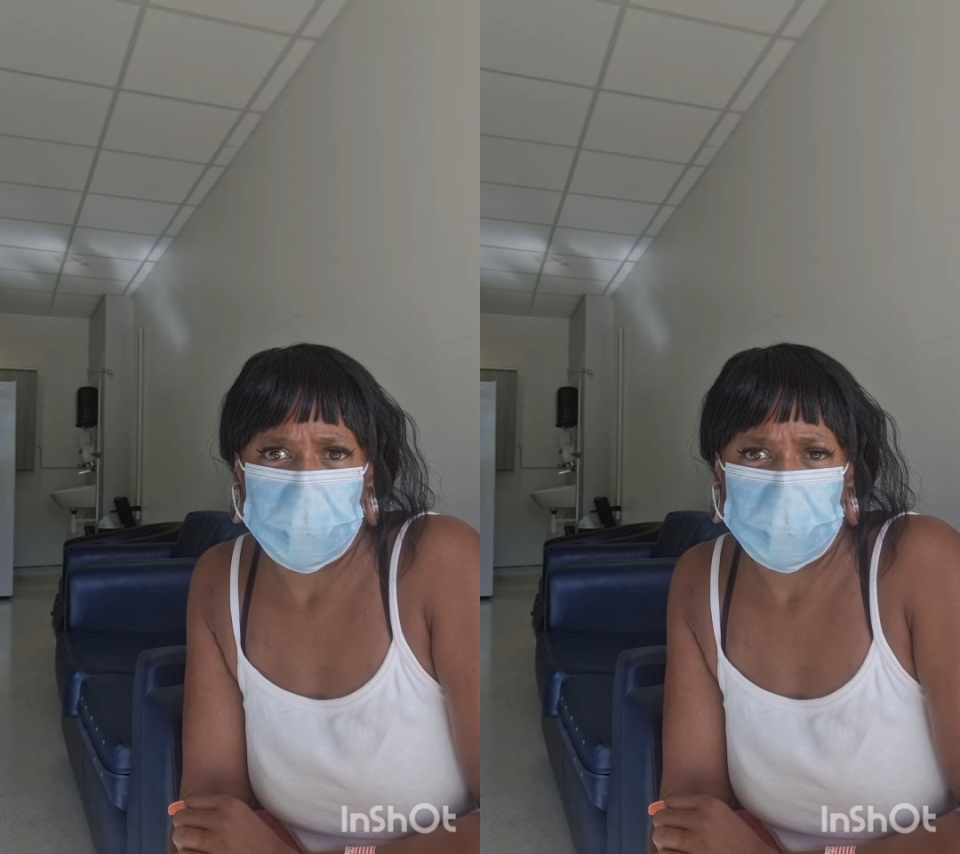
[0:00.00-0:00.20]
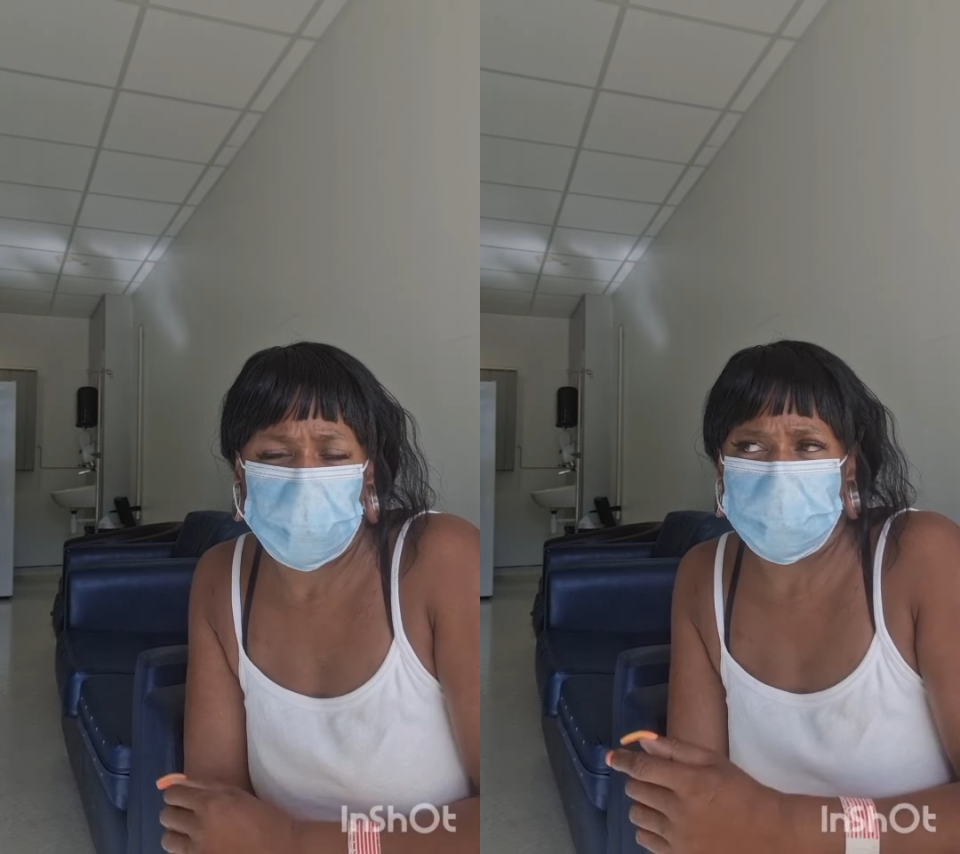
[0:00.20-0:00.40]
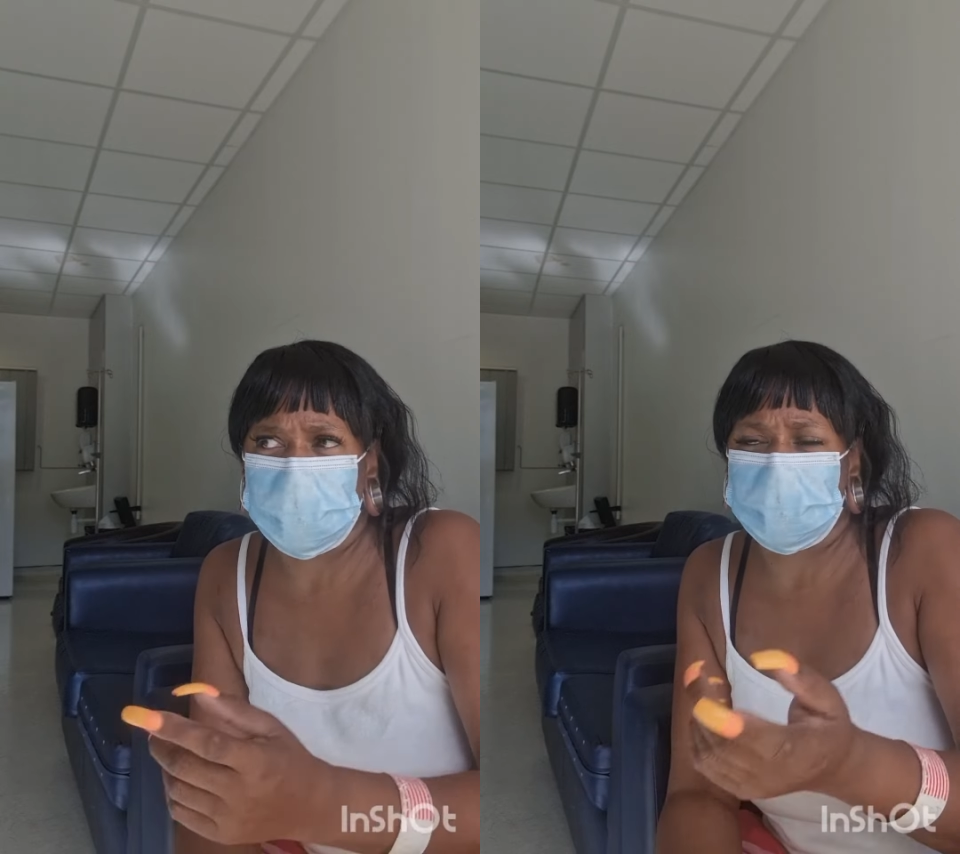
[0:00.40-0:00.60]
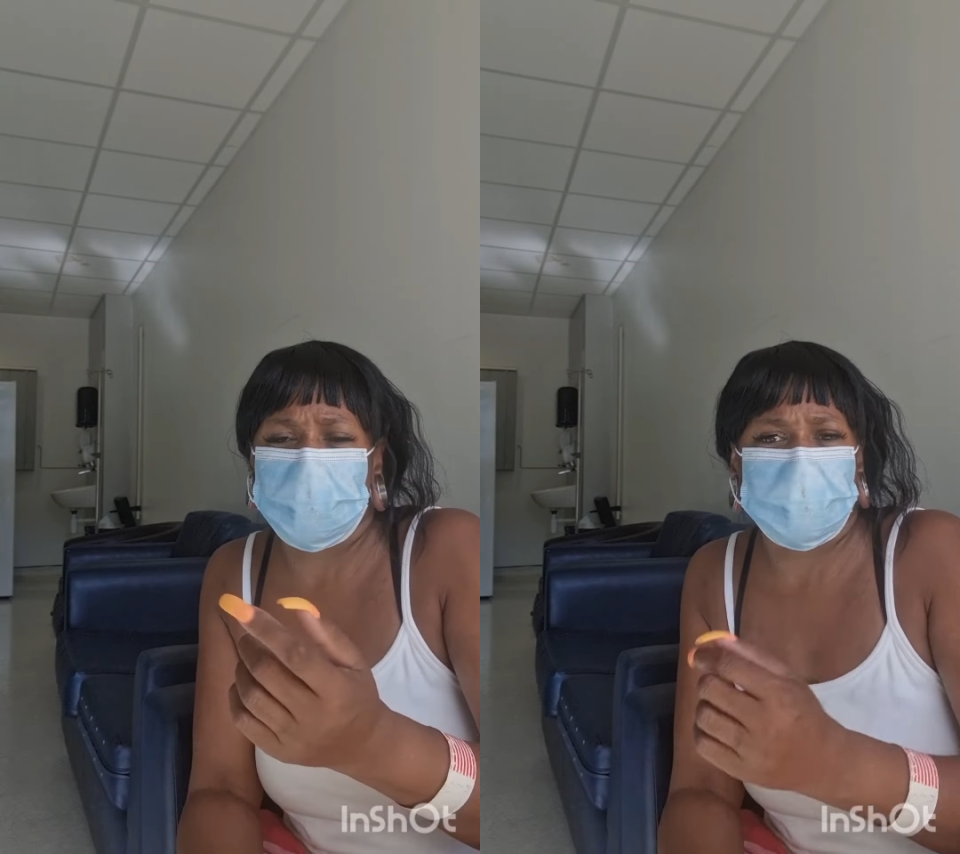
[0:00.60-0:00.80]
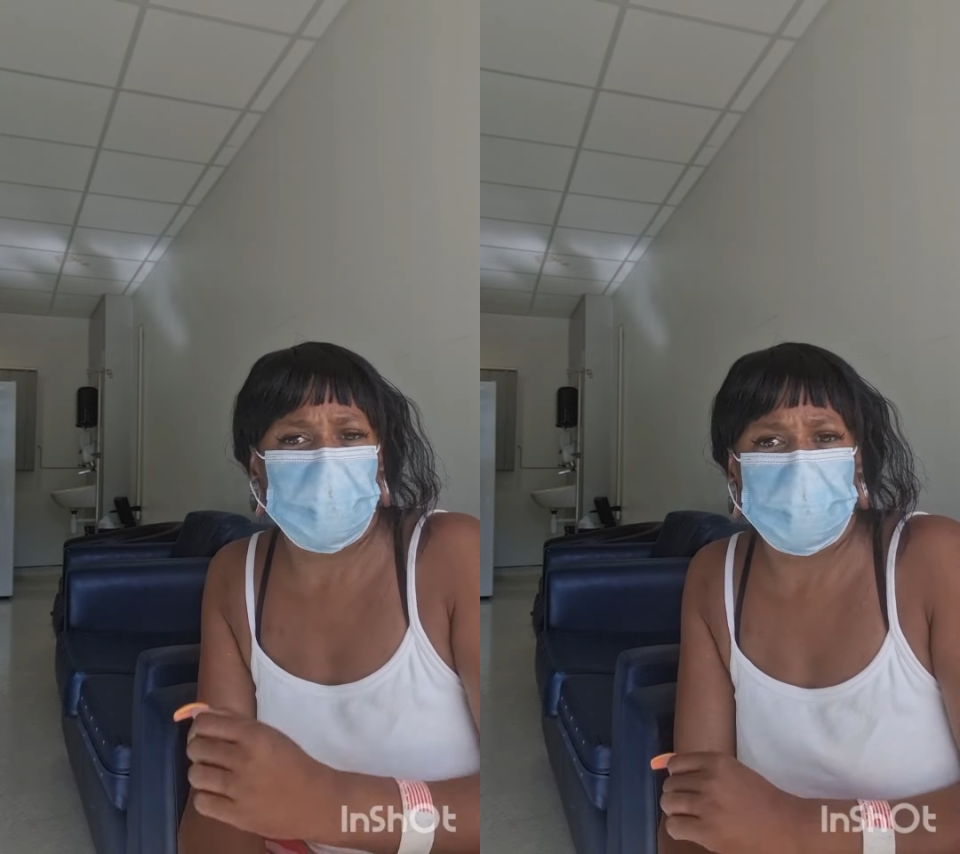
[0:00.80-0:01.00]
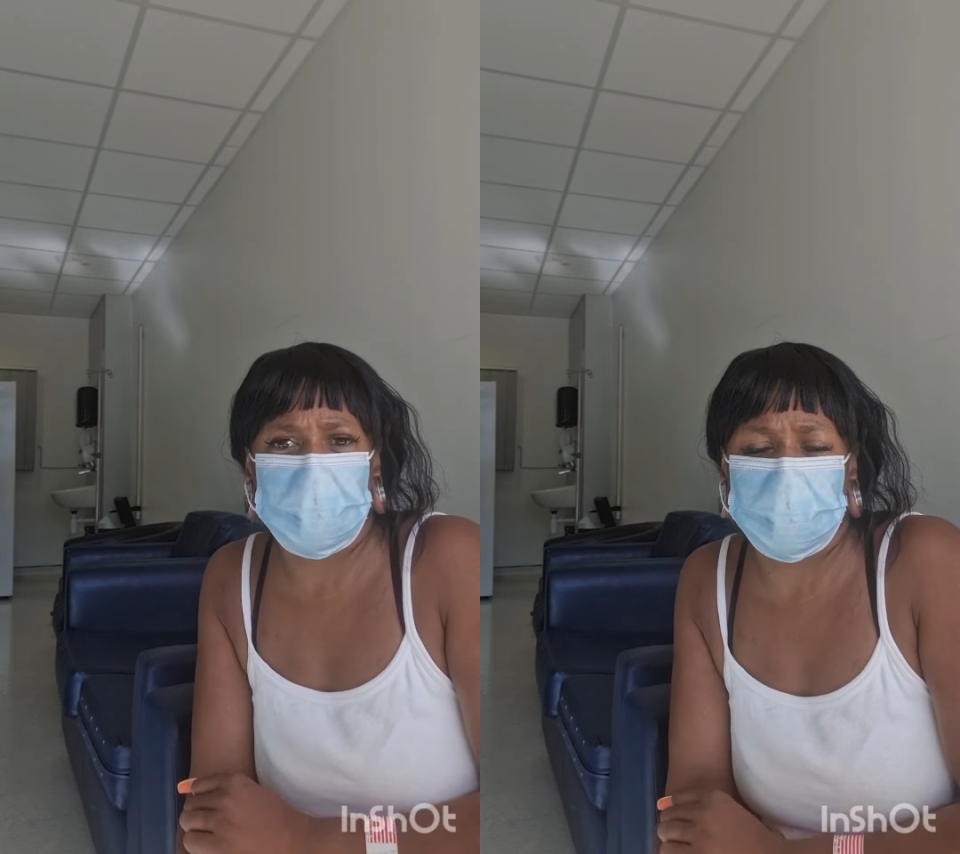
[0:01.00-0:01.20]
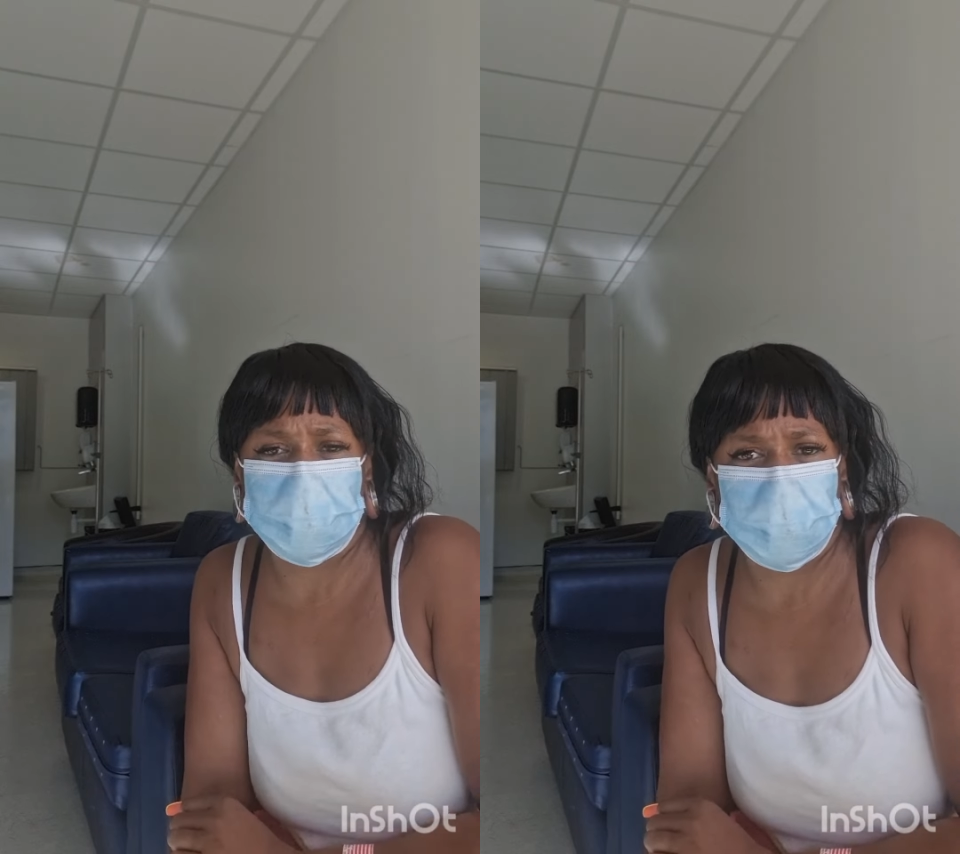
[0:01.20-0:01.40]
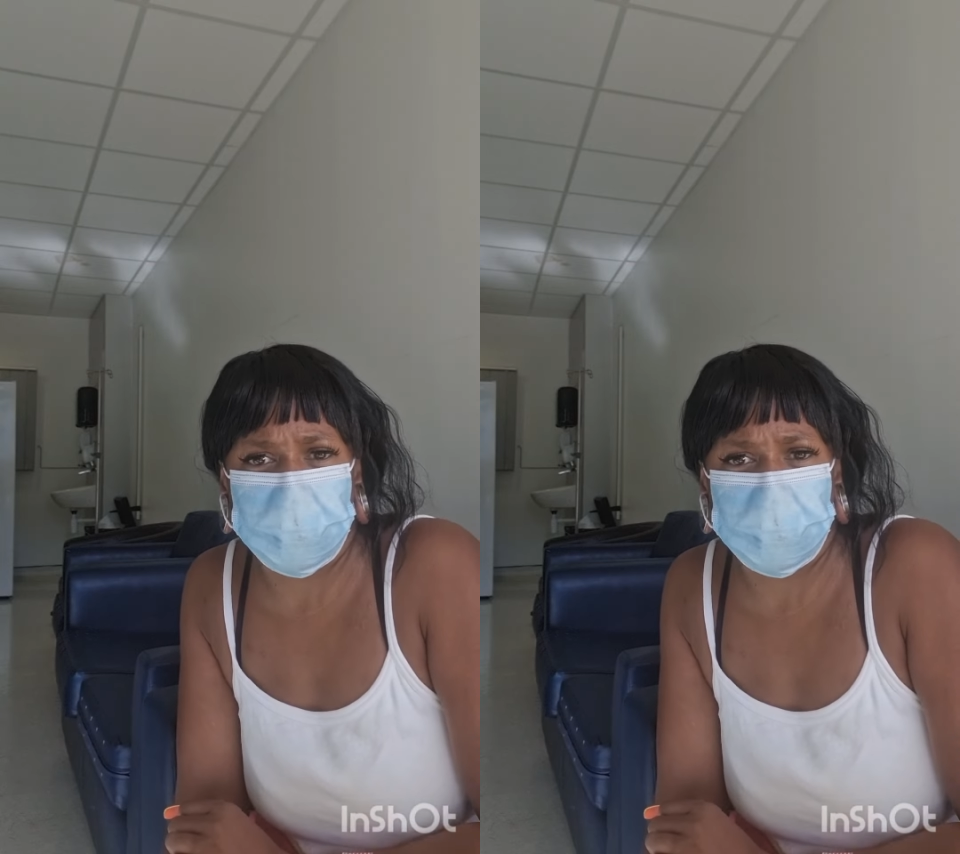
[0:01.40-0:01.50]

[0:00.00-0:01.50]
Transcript: Of course, I don't tell people that